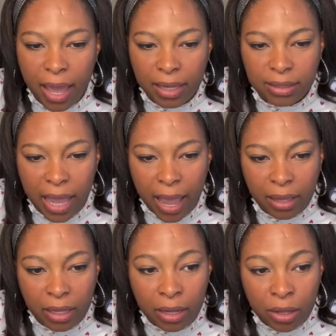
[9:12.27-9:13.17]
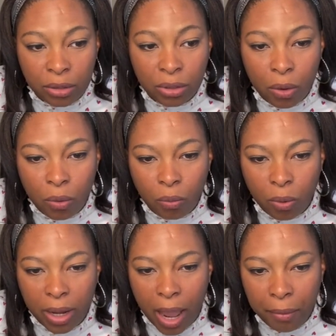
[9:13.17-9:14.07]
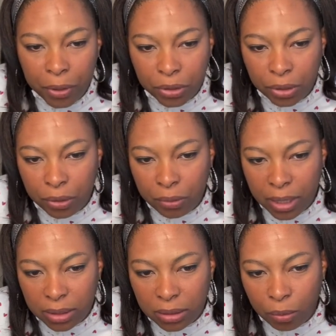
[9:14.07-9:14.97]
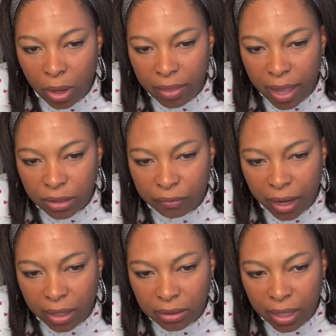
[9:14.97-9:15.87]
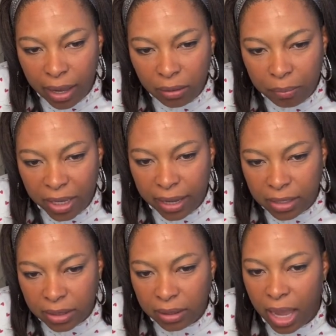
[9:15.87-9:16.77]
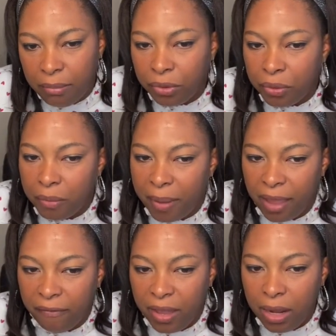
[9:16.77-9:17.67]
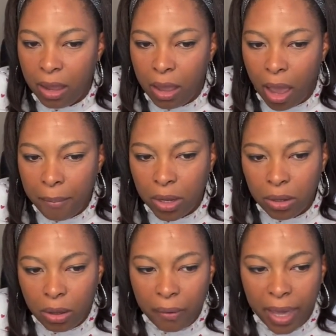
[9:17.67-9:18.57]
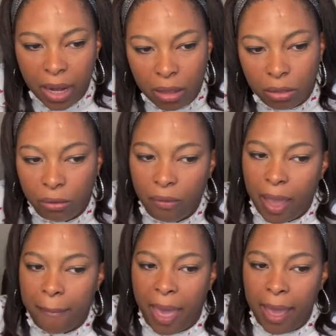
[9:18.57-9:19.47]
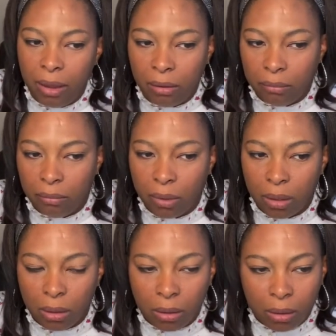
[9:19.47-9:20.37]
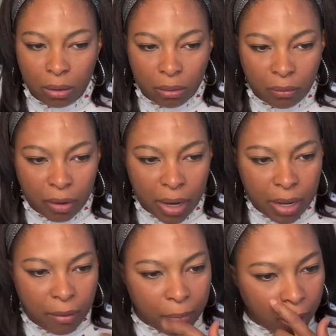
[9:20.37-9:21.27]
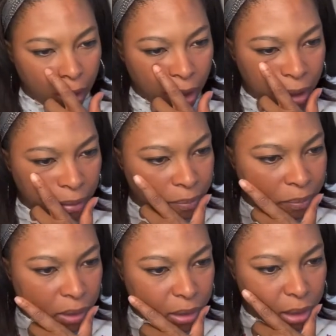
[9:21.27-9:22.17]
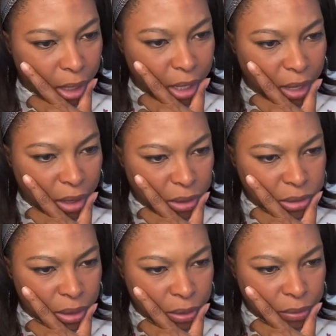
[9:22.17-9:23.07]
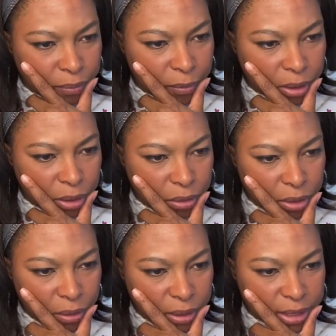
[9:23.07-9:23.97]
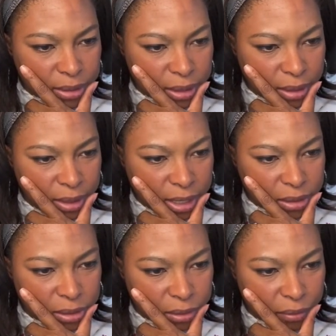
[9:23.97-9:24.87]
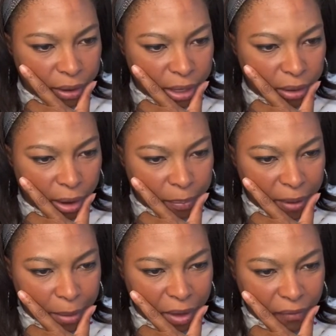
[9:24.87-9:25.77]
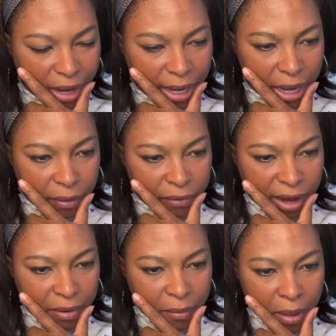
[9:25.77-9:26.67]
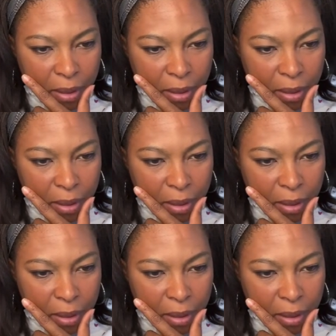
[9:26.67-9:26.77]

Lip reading: Exactly. So what I would do is the one that's reconciled, because it came through the bank feed, I'm going to go ahead and throw that back. Right? And then also, you notice this credit card payment right here, right?